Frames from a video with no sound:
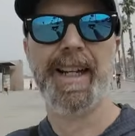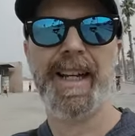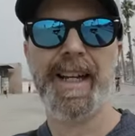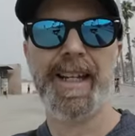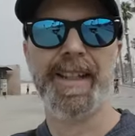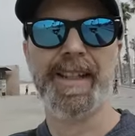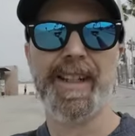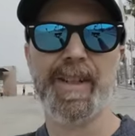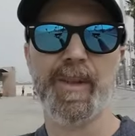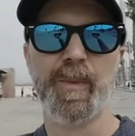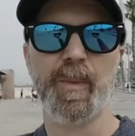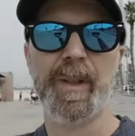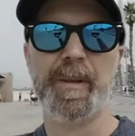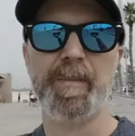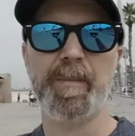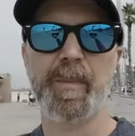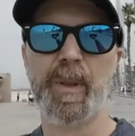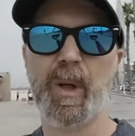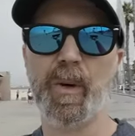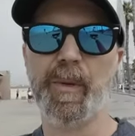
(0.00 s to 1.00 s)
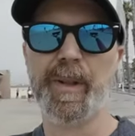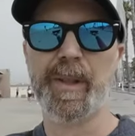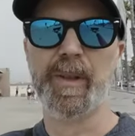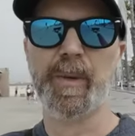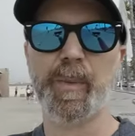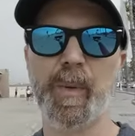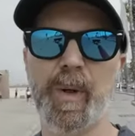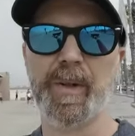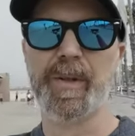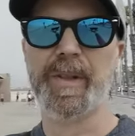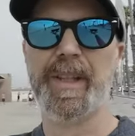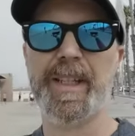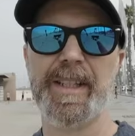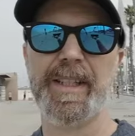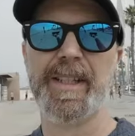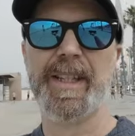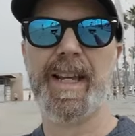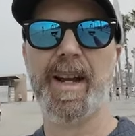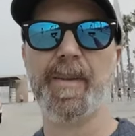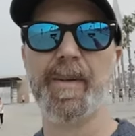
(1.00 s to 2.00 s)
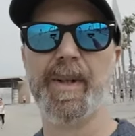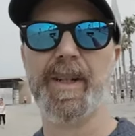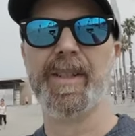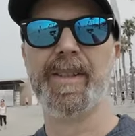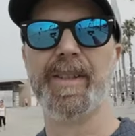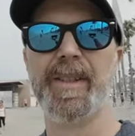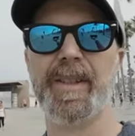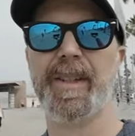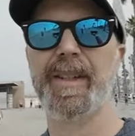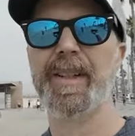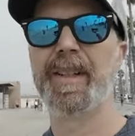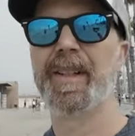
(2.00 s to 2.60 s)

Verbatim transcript: and there's wind blowing towards these cameras,